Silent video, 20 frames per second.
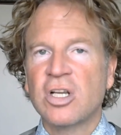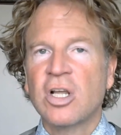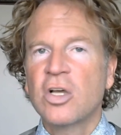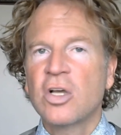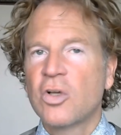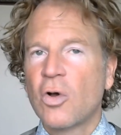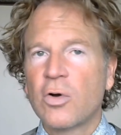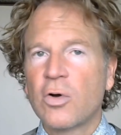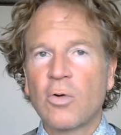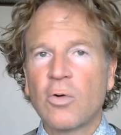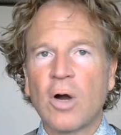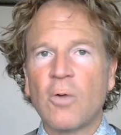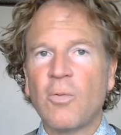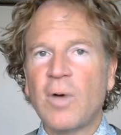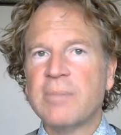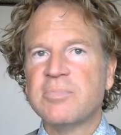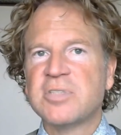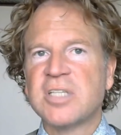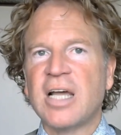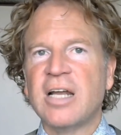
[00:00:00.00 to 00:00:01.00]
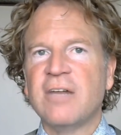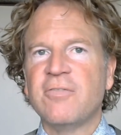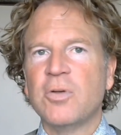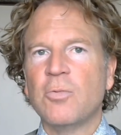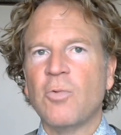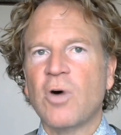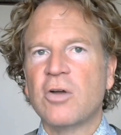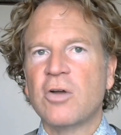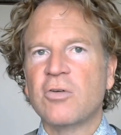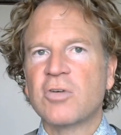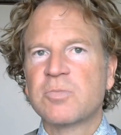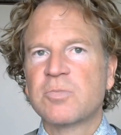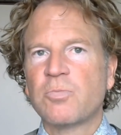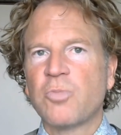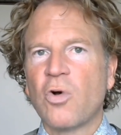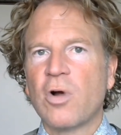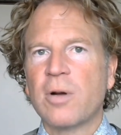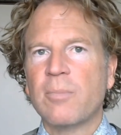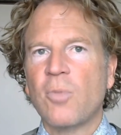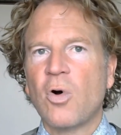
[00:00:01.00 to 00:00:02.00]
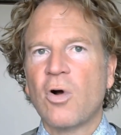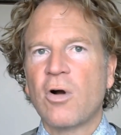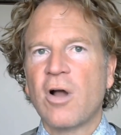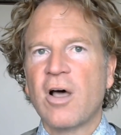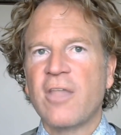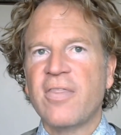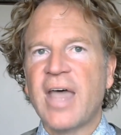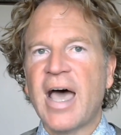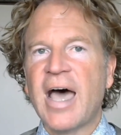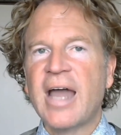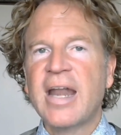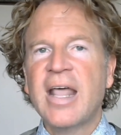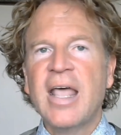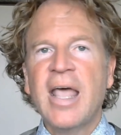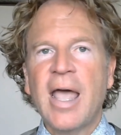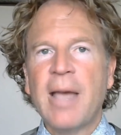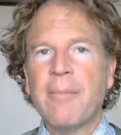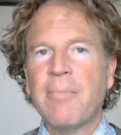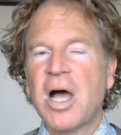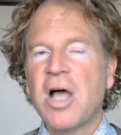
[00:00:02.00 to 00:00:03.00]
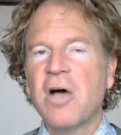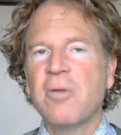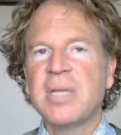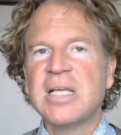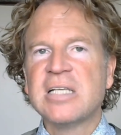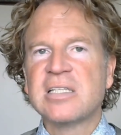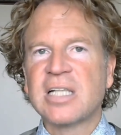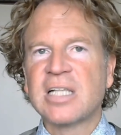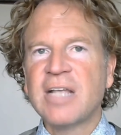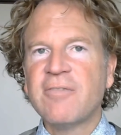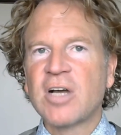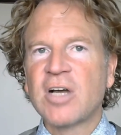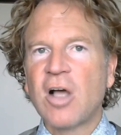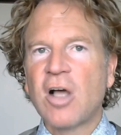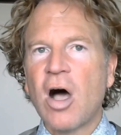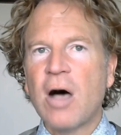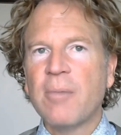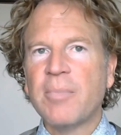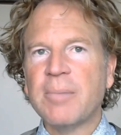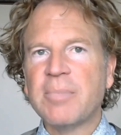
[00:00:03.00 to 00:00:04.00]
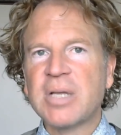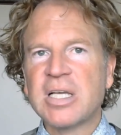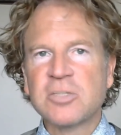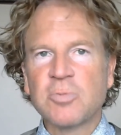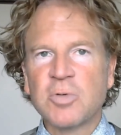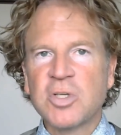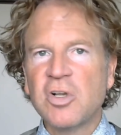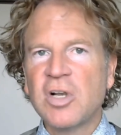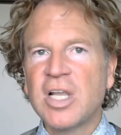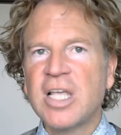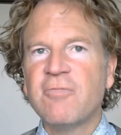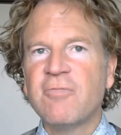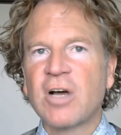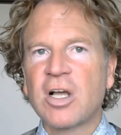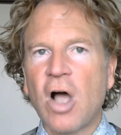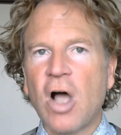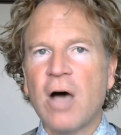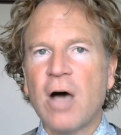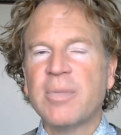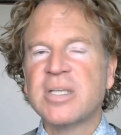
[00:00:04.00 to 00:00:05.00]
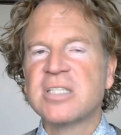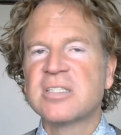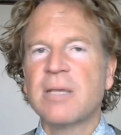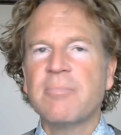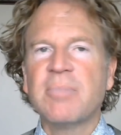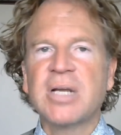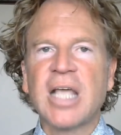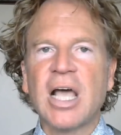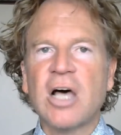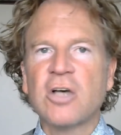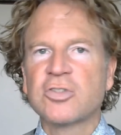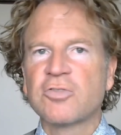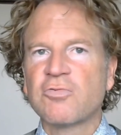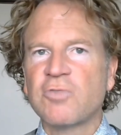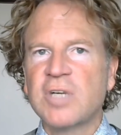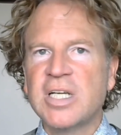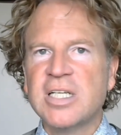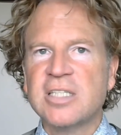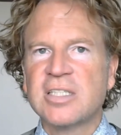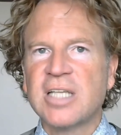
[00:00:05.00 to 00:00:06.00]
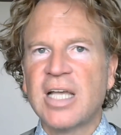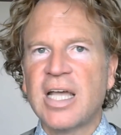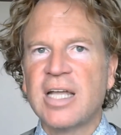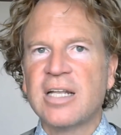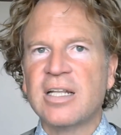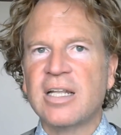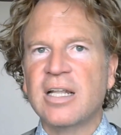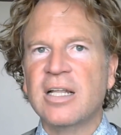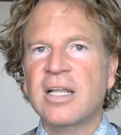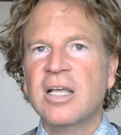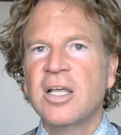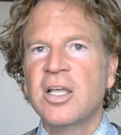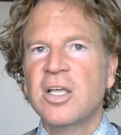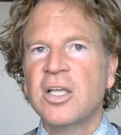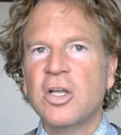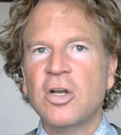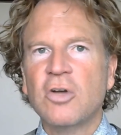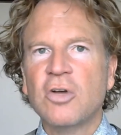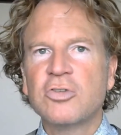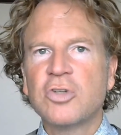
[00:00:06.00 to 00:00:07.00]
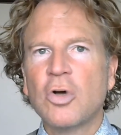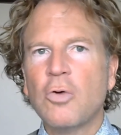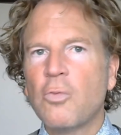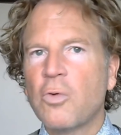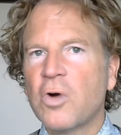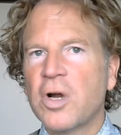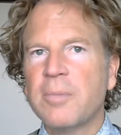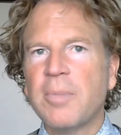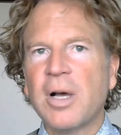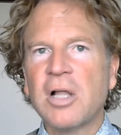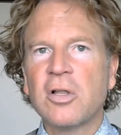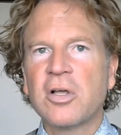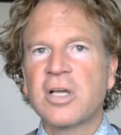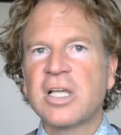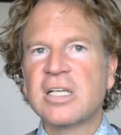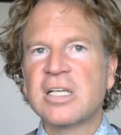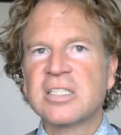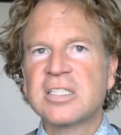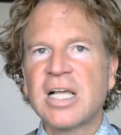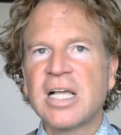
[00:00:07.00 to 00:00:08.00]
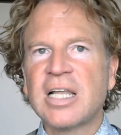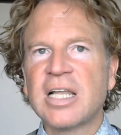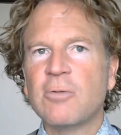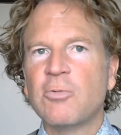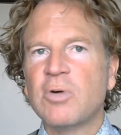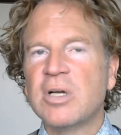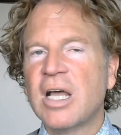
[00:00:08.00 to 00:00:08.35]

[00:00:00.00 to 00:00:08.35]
Go to our website if you want to explore more on that, and by all means leave a comment, because when you leave a comment, somebody else reads it, and don't worry about looking silly. When